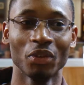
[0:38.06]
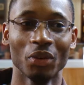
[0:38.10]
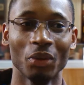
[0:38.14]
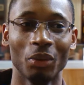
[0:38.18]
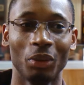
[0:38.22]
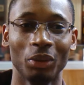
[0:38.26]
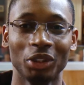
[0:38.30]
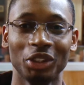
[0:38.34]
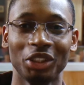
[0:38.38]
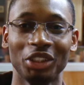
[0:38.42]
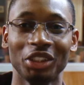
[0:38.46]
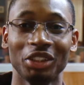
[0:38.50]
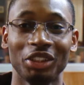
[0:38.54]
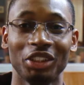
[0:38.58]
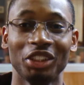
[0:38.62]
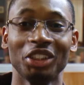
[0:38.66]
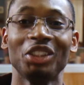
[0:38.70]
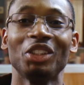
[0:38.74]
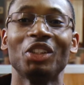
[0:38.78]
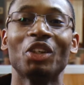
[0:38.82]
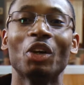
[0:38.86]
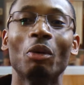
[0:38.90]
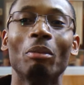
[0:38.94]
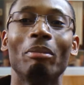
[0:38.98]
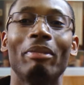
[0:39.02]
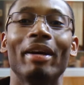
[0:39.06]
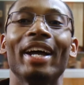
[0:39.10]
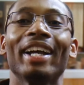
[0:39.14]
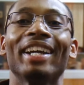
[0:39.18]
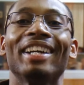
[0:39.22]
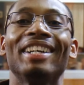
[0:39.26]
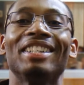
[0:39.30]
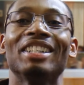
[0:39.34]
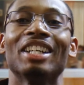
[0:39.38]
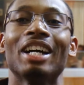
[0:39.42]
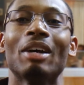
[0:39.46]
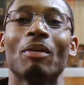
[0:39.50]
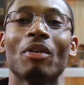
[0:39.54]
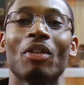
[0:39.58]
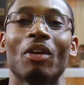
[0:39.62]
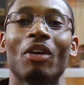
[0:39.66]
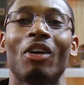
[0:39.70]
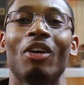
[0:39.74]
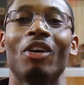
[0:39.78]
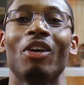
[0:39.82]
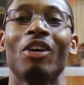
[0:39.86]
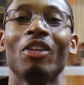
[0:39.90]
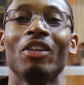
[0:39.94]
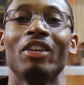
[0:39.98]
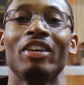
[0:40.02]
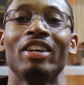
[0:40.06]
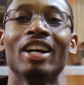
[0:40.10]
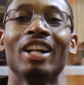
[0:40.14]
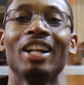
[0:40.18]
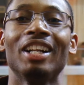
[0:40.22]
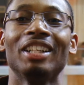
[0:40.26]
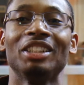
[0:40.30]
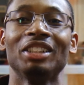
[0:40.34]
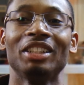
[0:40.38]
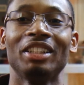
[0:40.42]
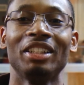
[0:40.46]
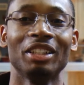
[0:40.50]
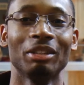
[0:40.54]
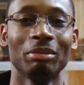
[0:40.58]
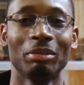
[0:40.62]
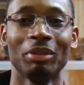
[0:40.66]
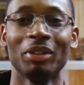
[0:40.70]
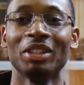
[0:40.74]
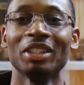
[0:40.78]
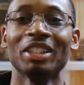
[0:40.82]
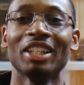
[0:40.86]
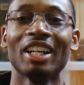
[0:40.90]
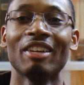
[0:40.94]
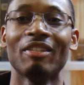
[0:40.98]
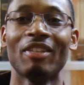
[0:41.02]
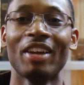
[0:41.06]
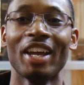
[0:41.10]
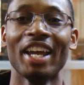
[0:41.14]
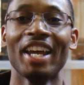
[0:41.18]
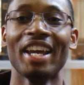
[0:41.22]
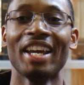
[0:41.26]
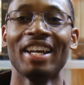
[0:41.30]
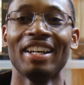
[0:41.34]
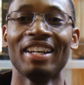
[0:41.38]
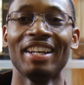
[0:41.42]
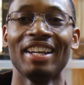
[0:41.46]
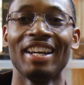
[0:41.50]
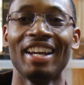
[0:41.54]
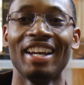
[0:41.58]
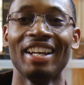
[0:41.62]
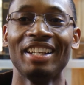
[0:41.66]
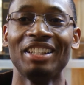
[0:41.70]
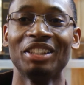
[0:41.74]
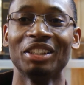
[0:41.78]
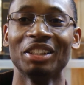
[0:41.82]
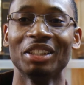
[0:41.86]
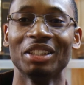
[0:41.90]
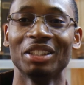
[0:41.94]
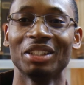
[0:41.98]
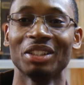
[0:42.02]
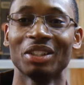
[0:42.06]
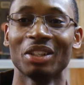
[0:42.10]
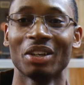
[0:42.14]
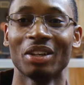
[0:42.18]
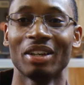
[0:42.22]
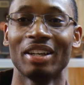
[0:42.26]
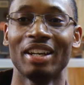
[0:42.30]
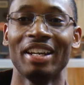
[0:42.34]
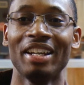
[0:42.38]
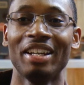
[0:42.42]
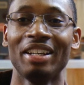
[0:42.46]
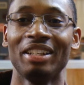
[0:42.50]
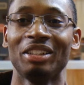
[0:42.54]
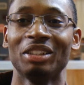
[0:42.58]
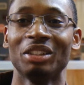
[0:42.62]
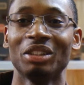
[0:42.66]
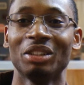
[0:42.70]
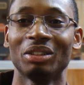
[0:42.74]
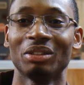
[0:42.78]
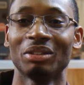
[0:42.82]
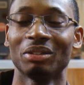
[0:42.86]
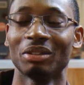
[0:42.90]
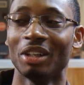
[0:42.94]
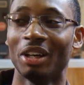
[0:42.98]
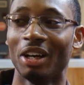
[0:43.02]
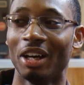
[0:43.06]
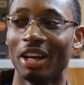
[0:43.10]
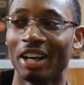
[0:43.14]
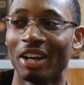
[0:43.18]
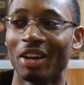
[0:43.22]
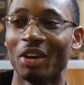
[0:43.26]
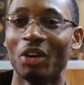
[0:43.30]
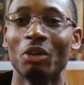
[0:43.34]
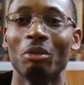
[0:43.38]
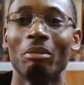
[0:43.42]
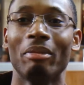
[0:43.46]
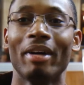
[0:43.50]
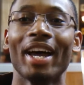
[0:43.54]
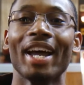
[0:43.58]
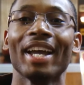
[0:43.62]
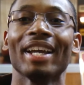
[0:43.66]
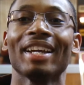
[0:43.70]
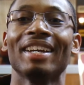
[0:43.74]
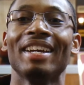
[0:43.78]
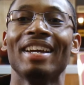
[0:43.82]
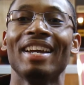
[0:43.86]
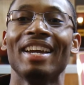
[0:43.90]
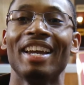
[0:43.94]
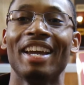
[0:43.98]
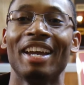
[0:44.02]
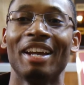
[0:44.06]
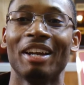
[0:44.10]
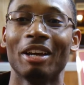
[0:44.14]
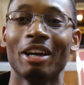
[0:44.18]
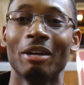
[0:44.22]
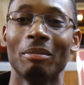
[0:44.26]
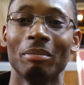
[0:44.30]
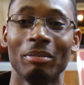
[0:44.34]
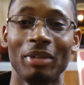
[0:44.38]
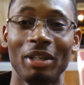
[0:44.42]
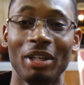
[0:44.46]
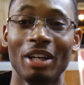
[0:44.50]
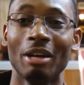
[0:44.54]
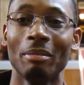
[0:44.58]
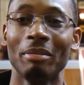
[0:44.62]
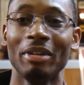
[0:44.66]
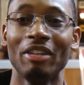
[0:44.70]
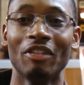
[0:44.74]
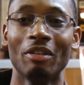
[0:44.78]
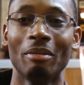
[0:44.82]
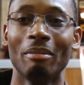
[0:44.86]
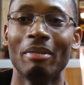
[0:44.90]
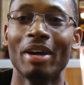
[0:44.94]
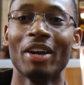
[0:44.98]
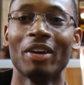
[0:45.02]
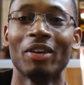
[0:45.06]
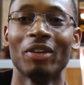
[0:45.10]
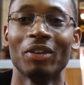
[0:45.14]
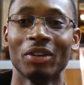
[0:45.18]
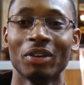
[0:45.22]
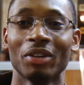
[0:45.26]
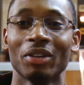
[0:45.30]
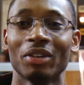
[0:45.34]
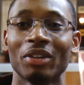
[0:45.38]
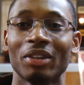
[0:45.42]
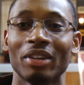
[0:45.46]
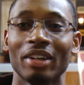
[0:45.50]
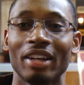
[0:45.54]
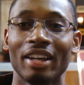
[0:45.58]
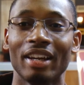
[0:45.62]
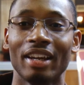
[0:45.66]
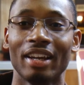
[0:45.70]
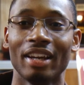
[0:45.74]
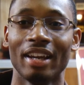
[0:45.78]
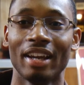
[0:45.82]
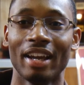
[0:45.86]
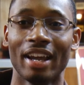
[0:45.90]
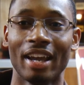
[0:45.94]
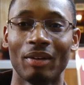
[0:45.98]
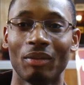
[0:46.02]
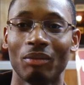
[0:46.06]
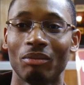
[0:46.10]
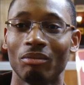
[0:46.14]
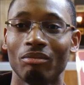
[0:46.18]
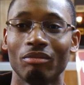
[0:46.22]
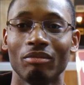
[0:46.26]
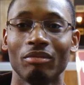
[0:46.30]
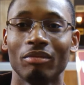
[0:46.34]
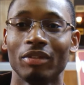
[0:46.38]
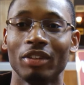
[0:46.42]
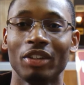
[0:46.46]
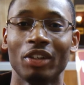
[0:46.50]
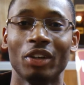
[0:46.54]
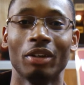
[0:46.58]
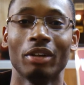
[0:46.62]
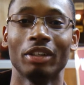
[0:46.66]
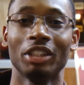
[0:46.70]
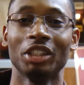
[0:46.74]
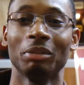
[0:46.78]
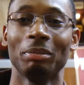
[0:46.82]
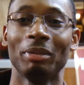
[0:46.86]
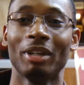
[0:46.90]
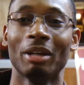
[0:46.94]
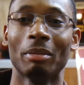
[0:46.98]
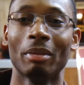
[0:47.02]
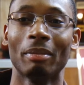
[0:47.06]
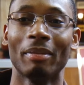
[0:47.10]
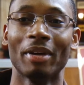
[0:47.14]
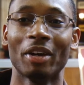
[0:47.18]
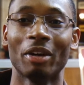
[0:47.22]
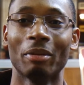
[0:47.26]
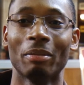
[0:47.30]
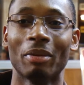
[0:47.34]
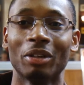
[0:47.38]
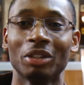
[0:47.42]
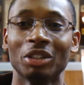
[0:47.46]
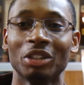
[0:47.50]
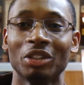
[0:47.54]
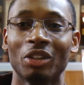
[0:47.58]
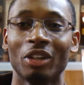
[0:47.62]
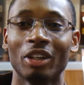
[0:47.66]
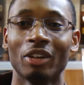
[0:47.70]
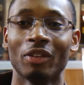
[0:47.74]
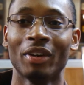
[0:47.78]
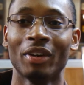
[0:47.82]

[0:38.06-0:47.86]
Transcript: Well, just to go back in time with all the knowledge and experience that I've had and then go back and become even better at, you know, just become a better person all